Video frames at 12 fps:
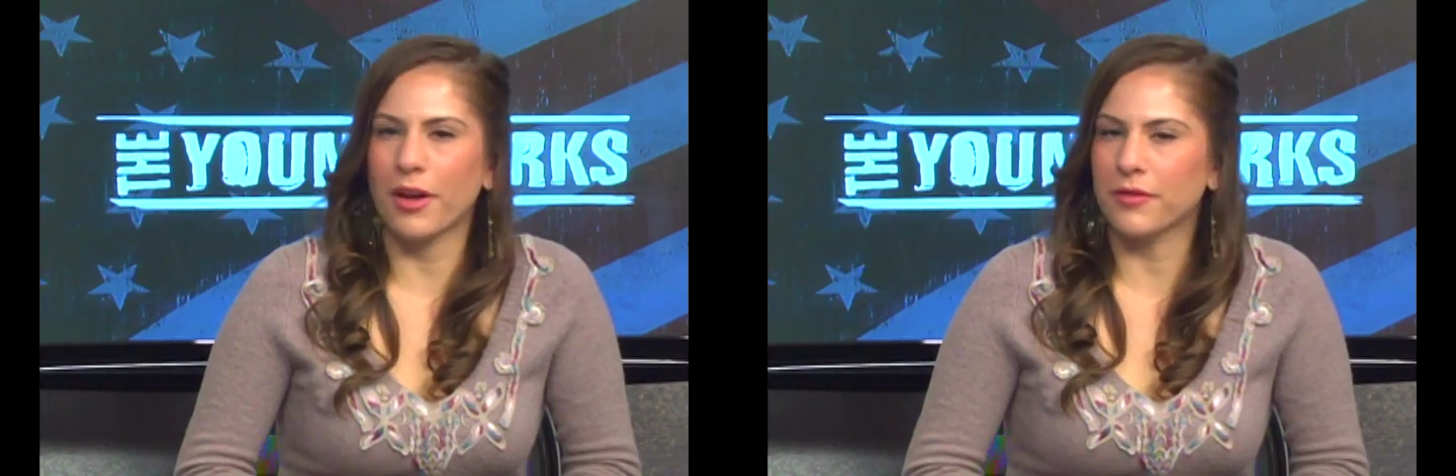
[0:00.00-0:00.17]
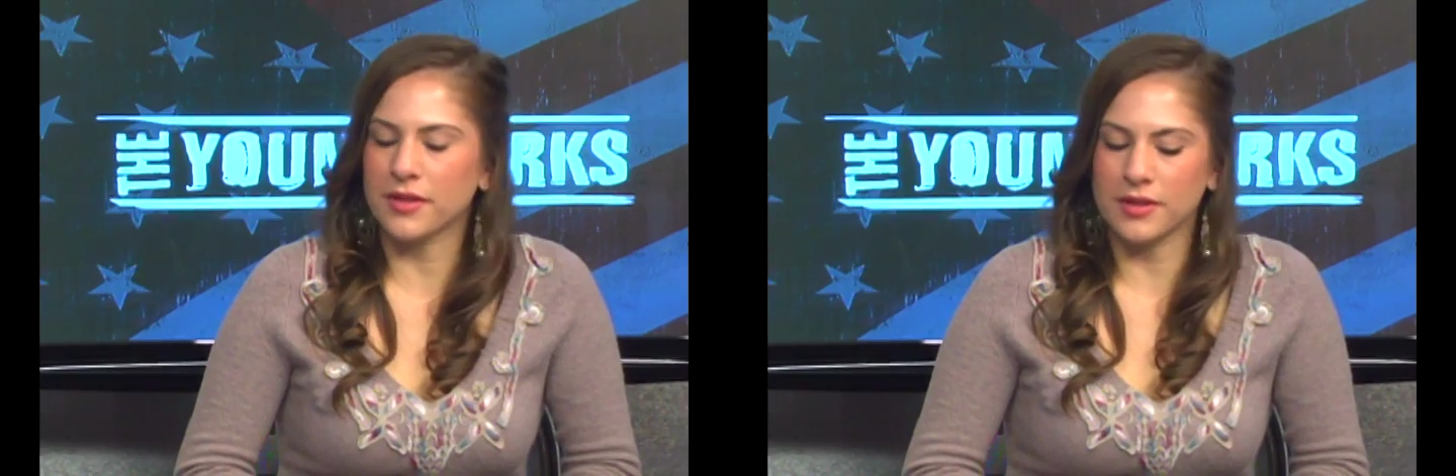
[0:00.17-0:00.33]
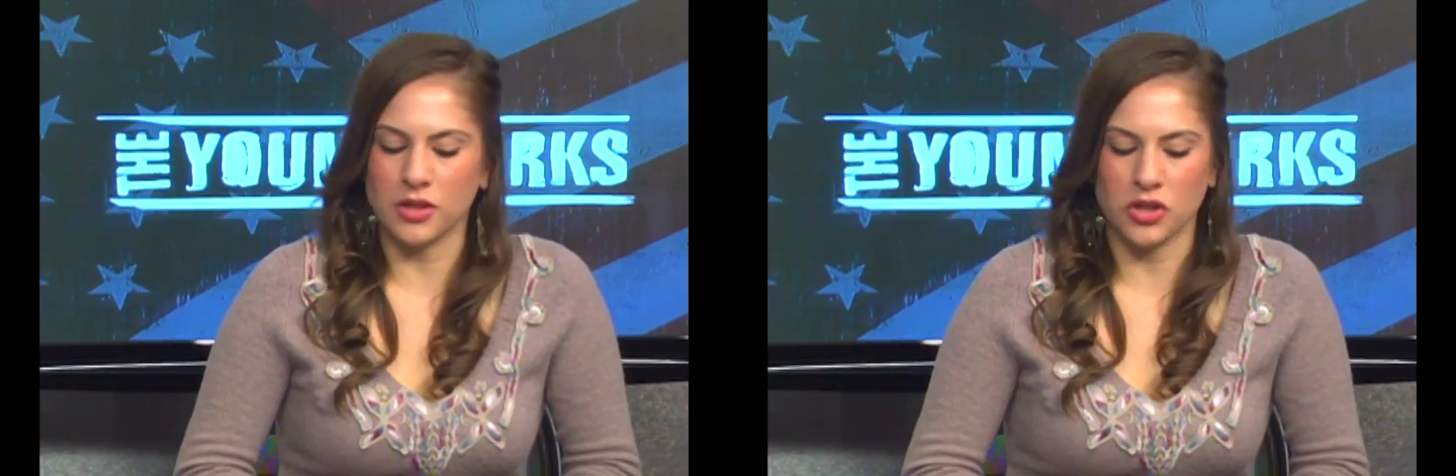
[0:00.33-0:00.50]

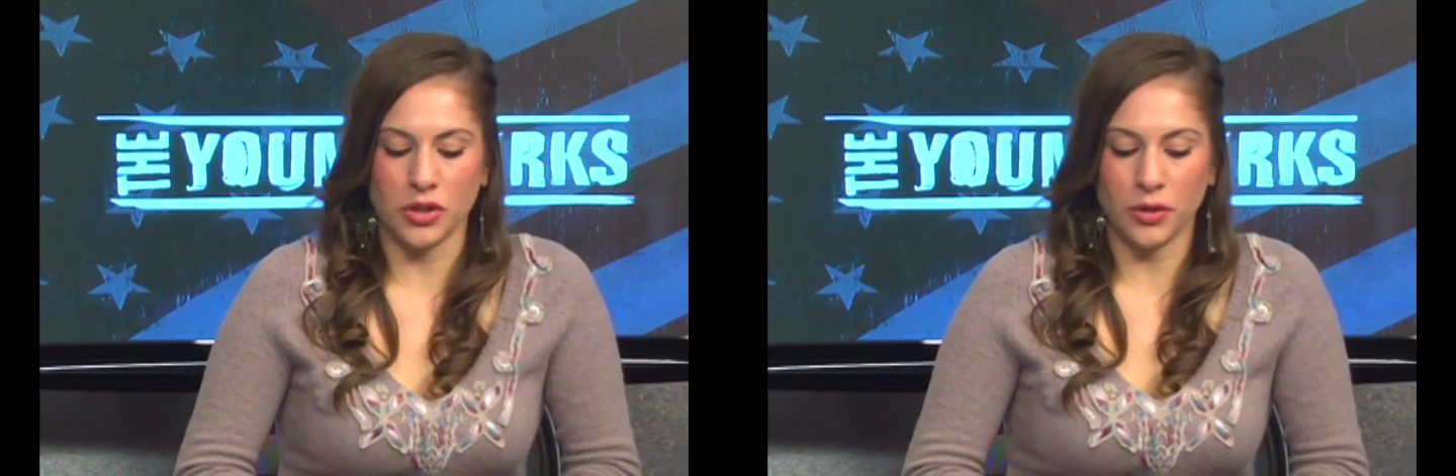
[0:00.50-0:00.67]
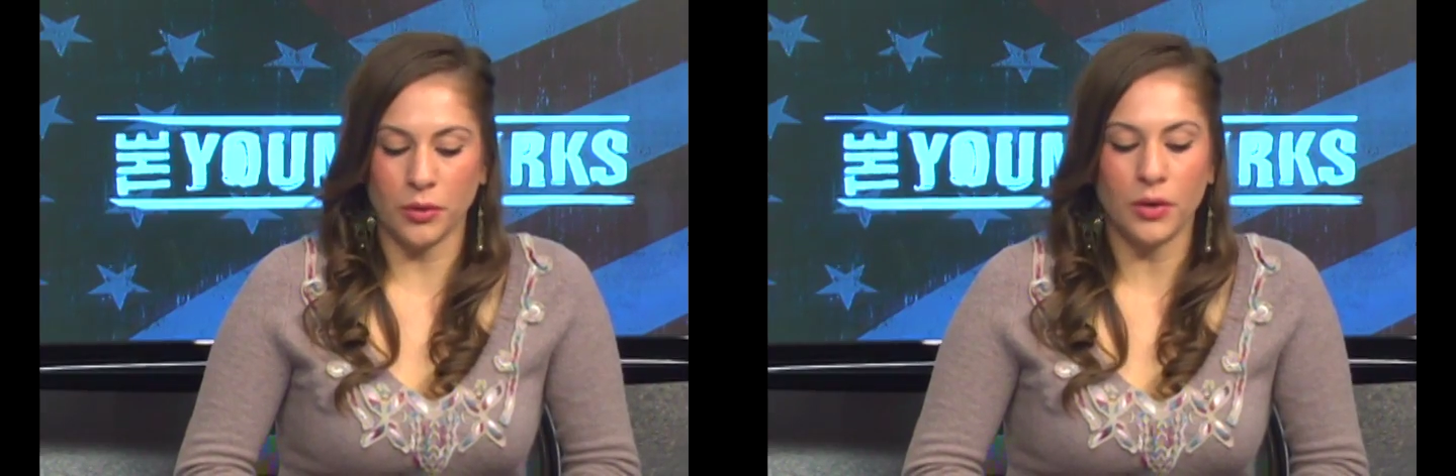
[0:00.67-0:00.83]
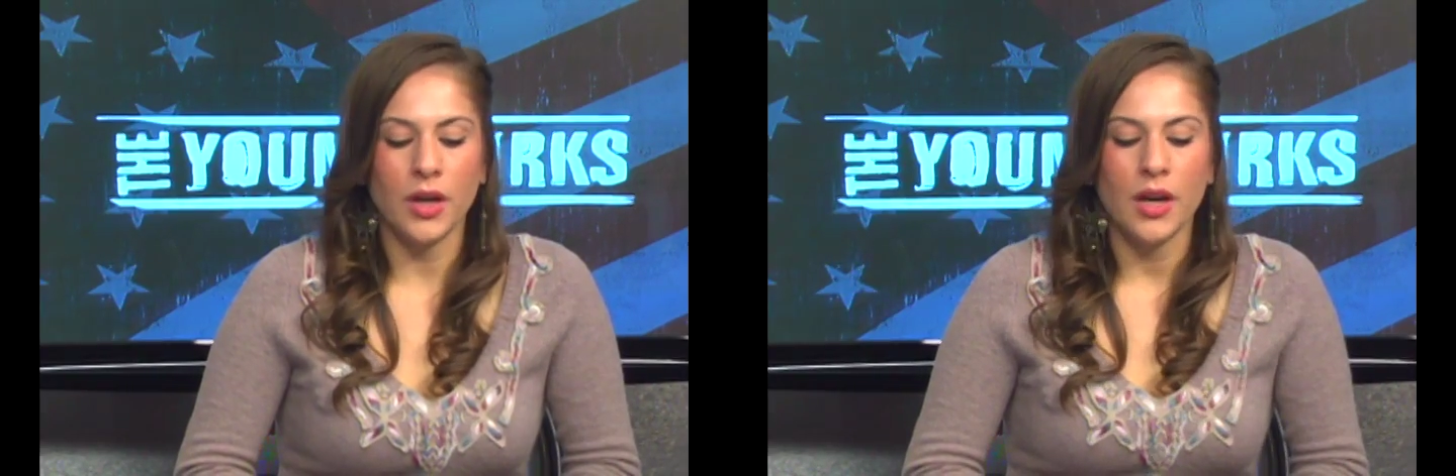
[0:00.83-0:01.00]
about this
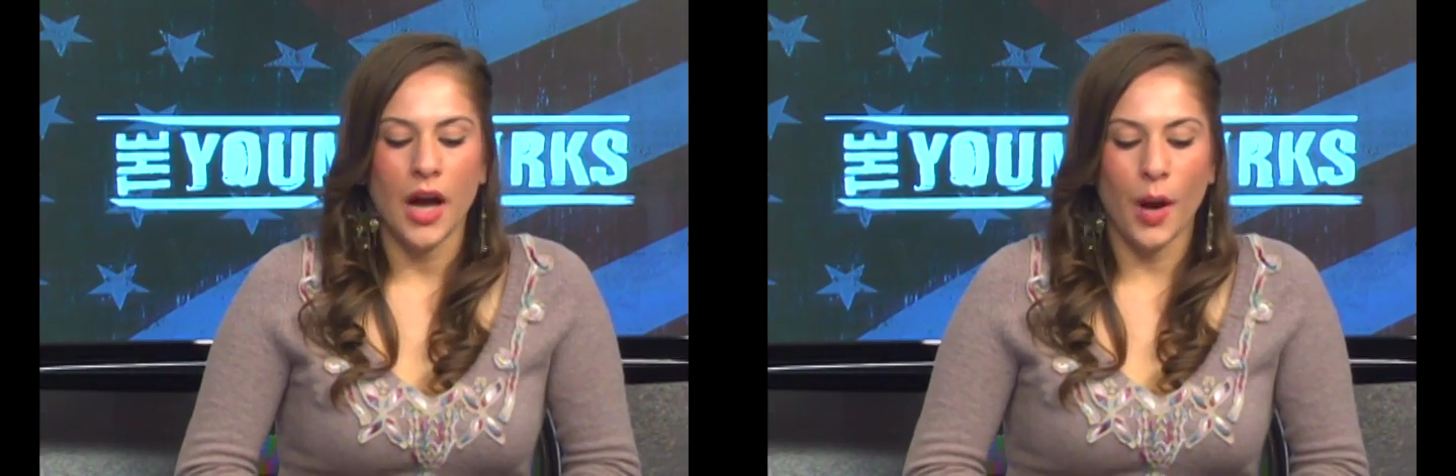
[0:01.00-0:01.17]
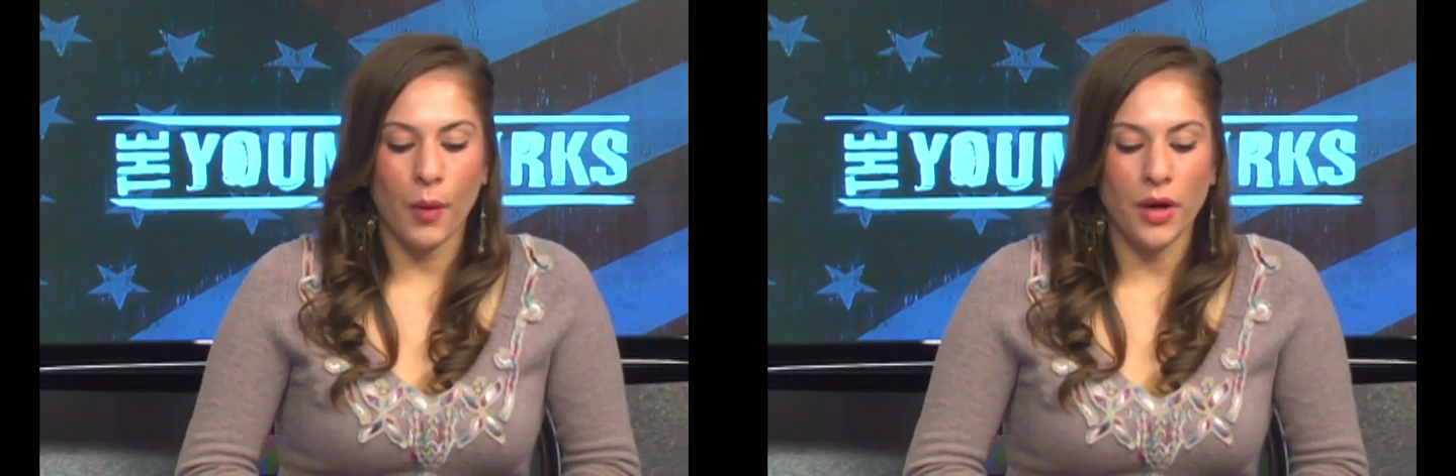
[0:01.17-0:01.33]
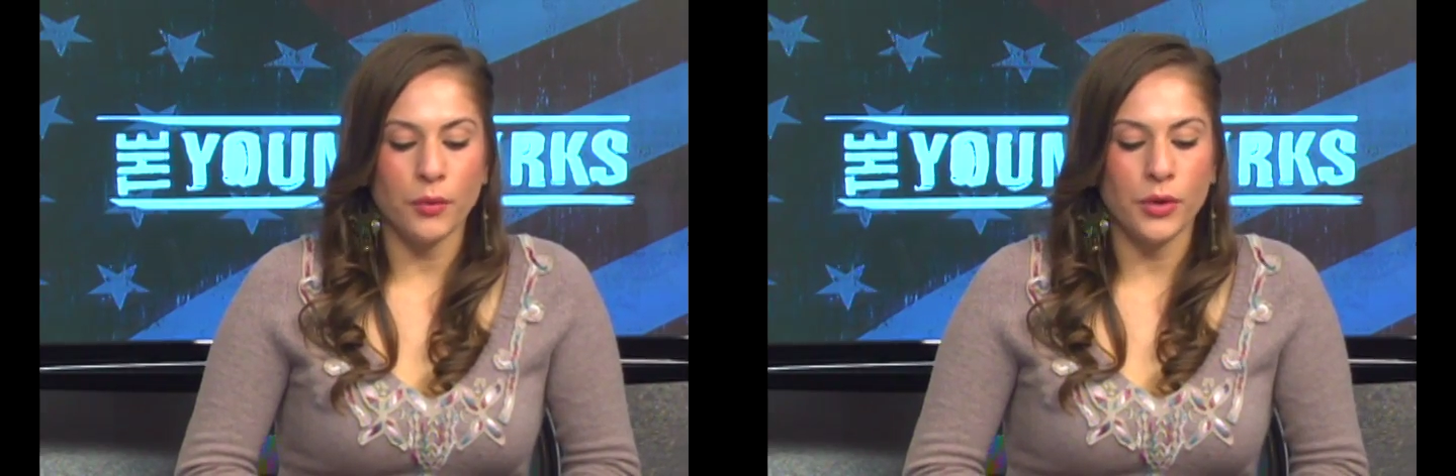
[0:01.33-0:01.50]
issue. I
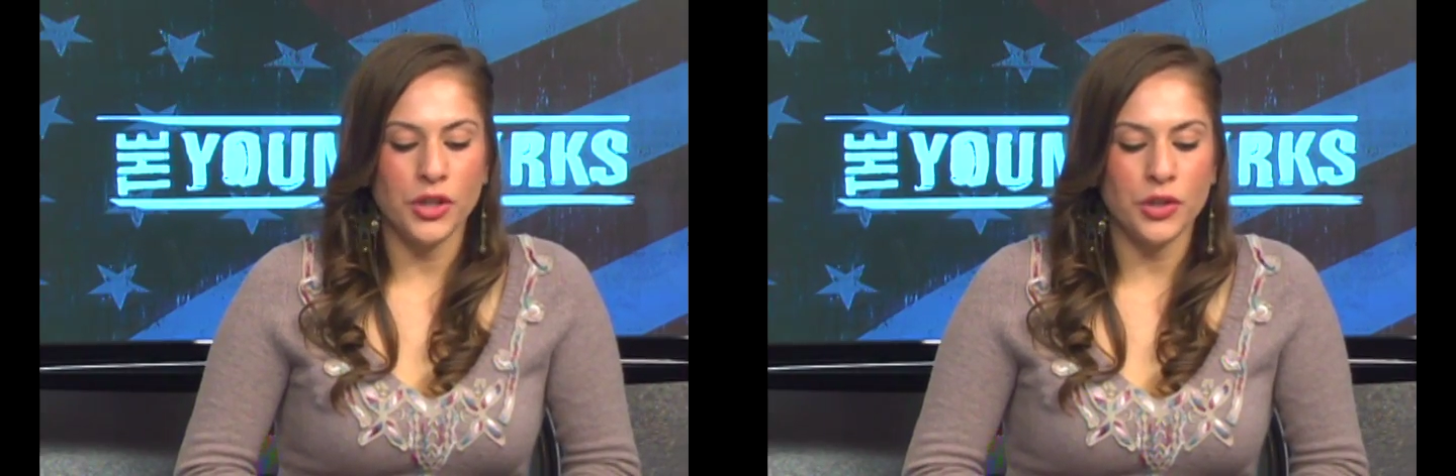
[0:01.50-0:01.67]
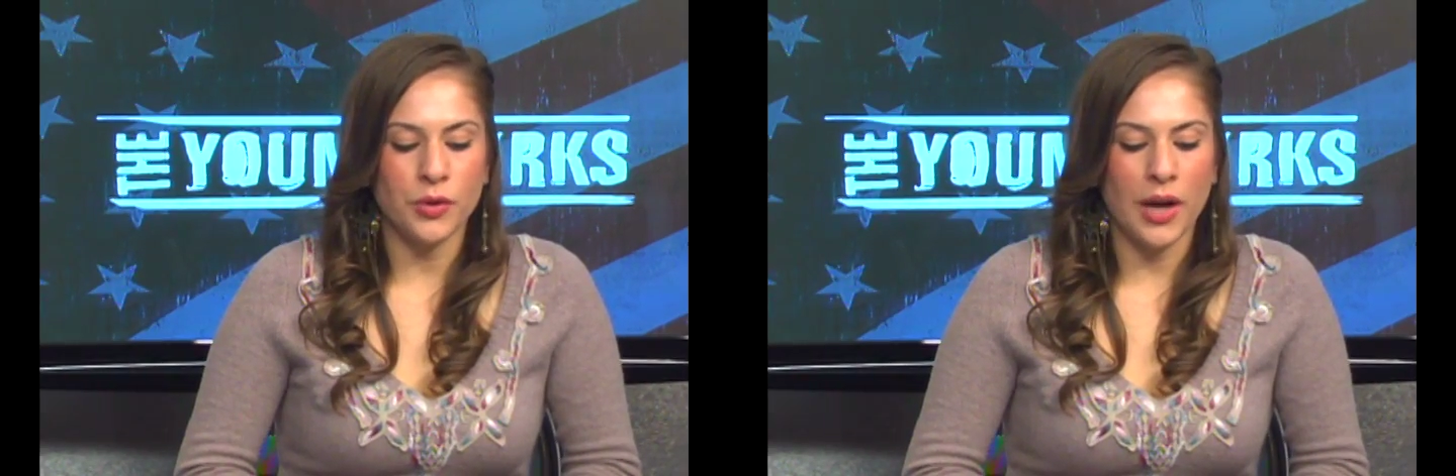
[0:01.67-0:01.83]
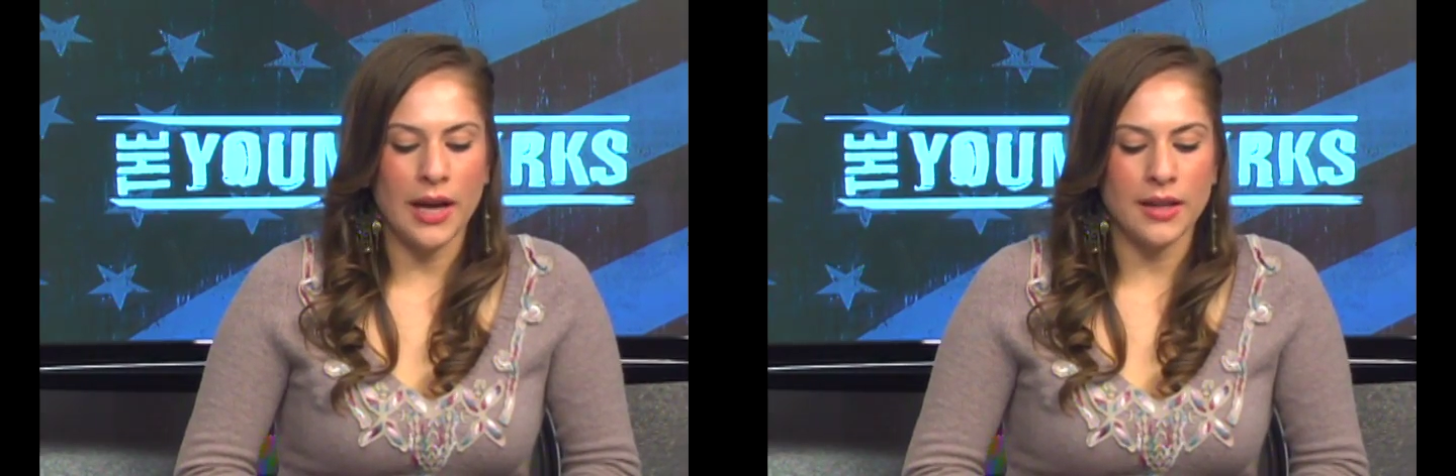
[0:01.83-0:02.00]
want to read
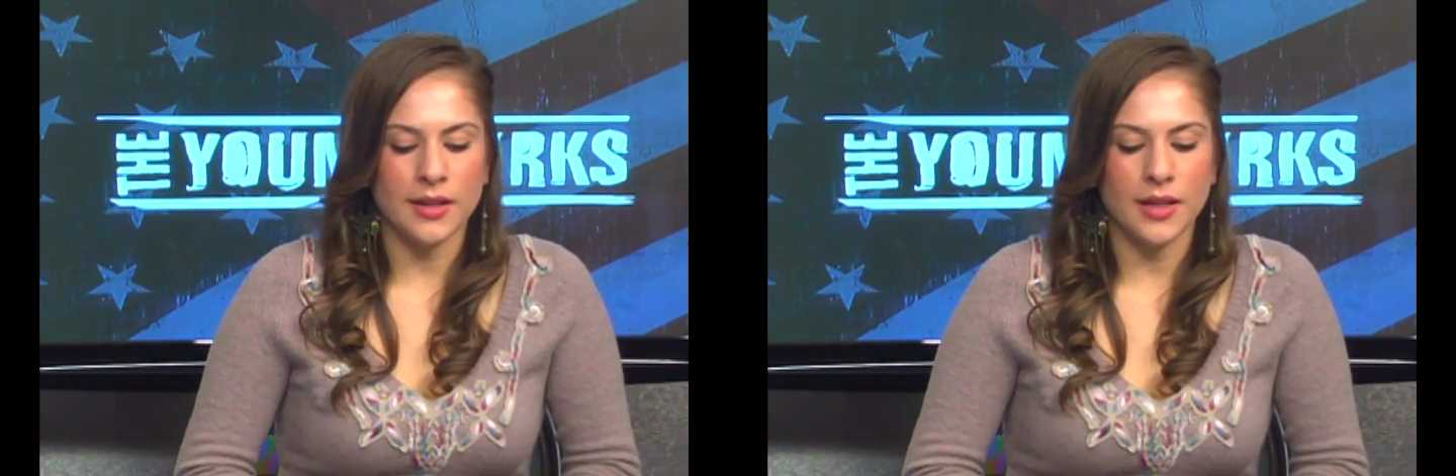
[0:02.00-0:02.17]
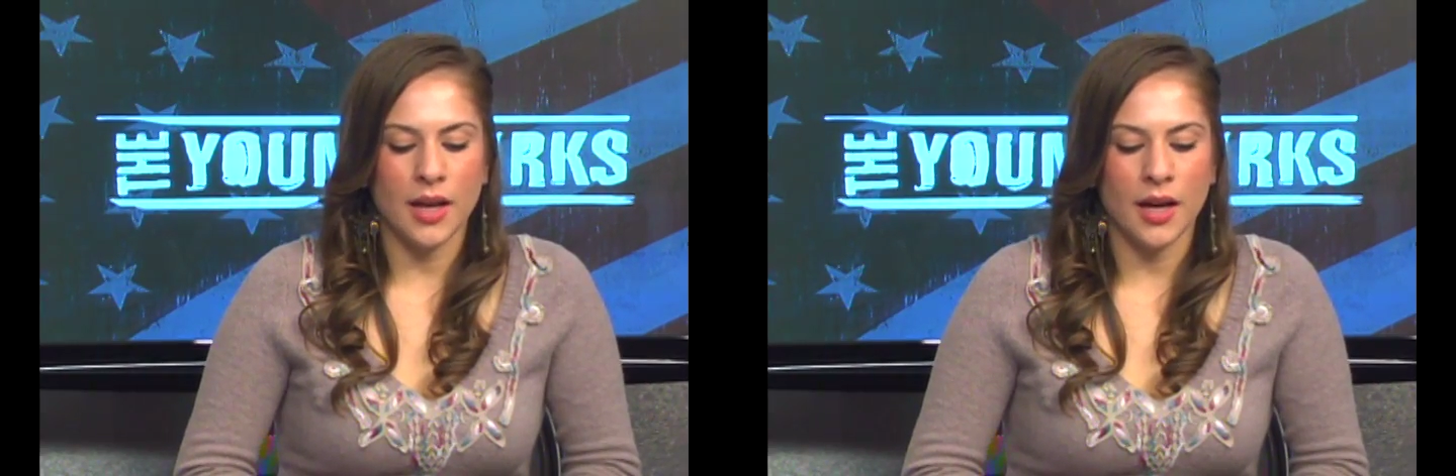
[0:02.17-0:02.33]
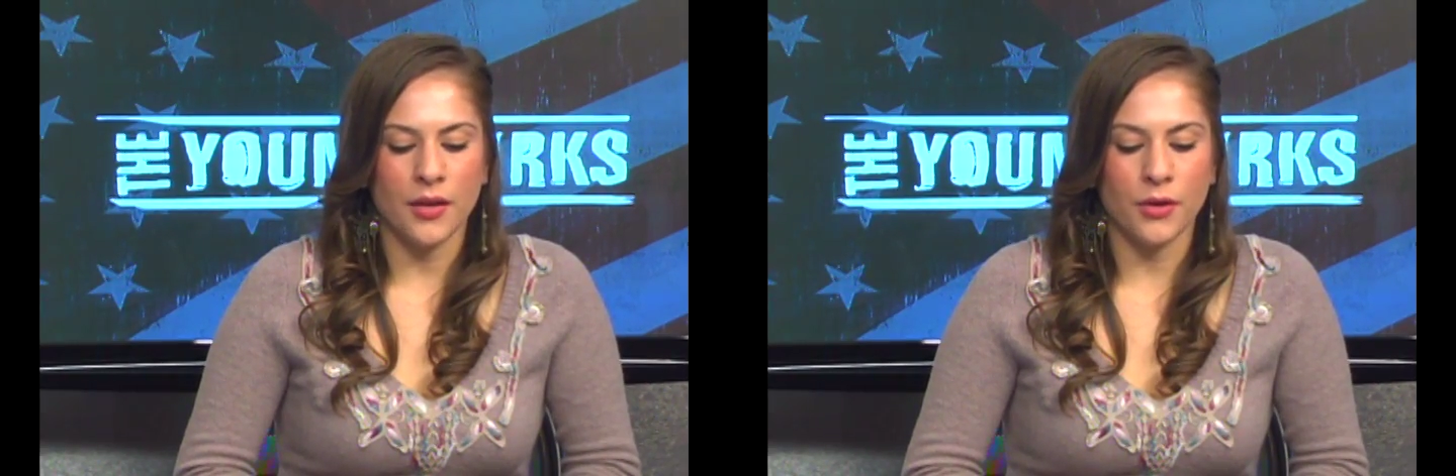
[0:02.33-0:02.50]
you guys
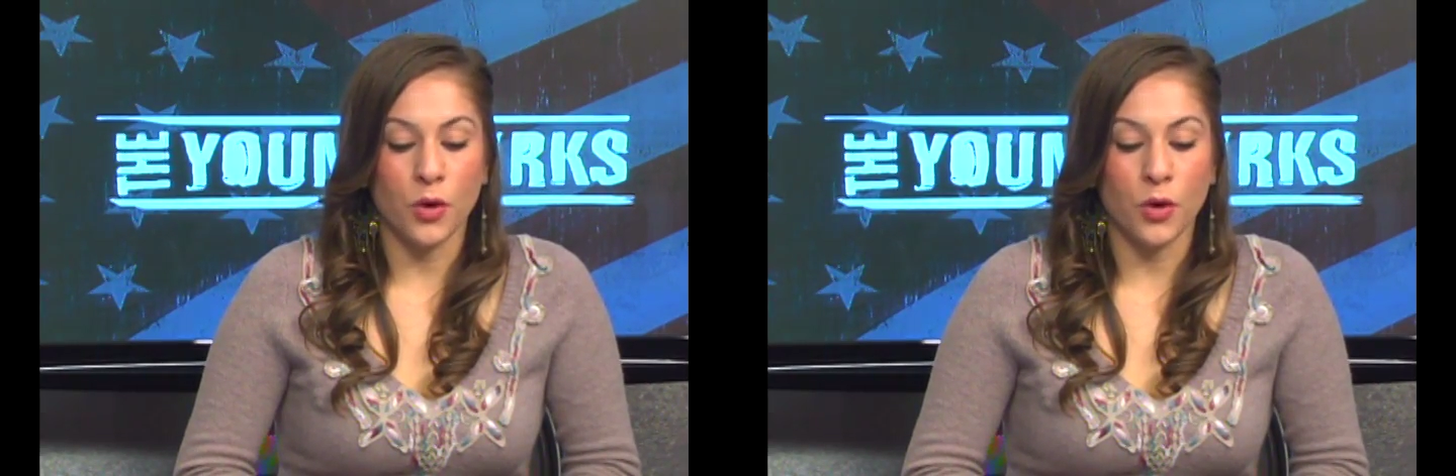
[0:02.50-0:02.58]
uh,